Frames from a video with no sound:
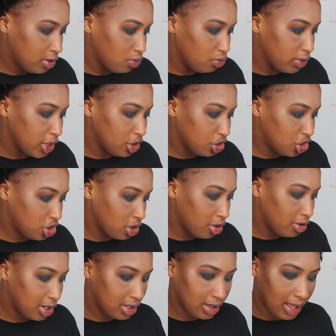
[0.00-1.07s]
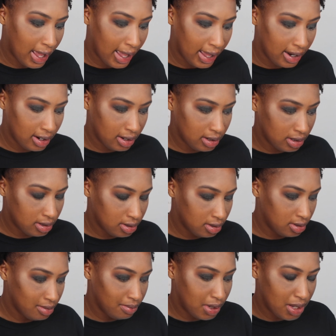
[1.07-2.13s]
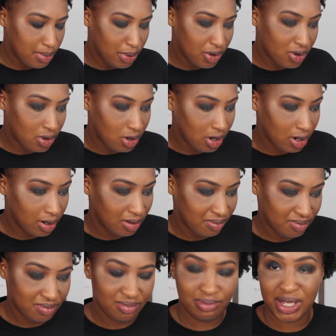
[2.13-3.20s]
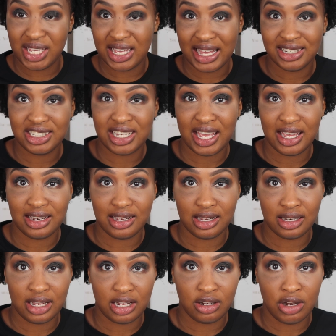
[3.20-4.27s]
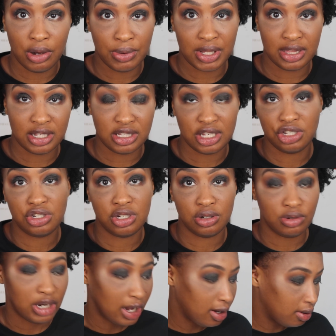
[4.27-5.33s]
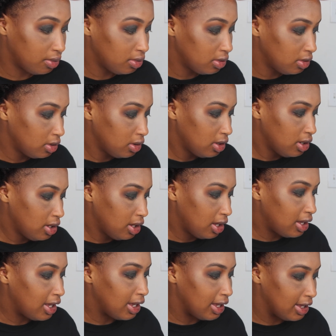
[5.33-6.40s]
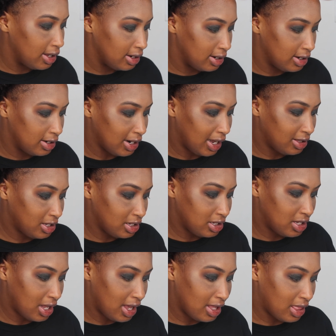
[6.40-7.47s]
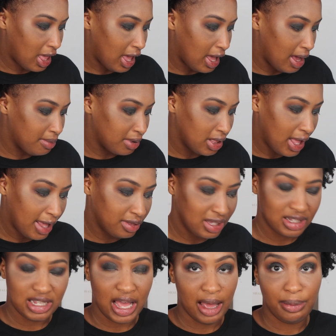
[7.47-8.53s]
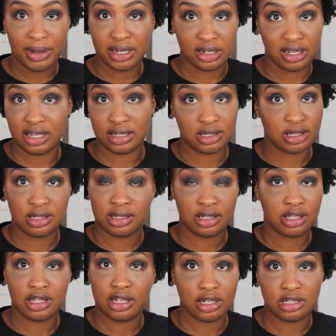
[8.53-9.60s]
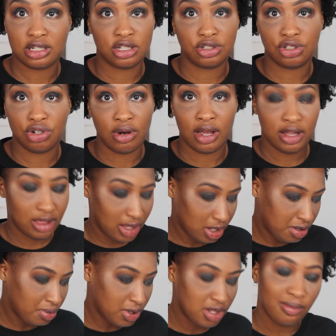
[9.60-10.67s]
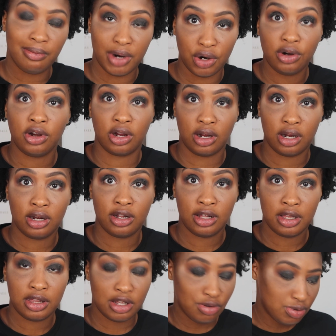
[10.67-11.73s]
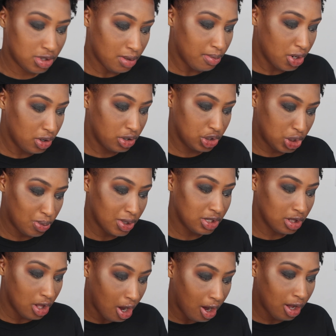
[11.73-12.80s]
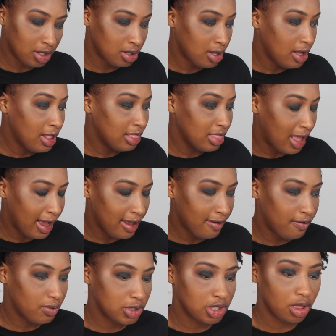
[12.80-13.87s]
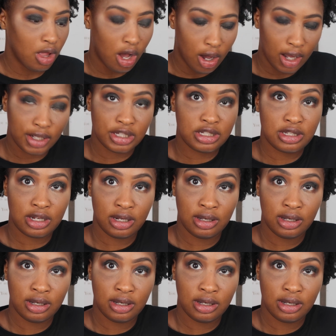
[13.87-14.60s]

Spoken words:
reassuring that people are being educated and knowing this issue now. And not to say that I'm glad this happened, because this was a murder. This was a murder. Someone's life was lost.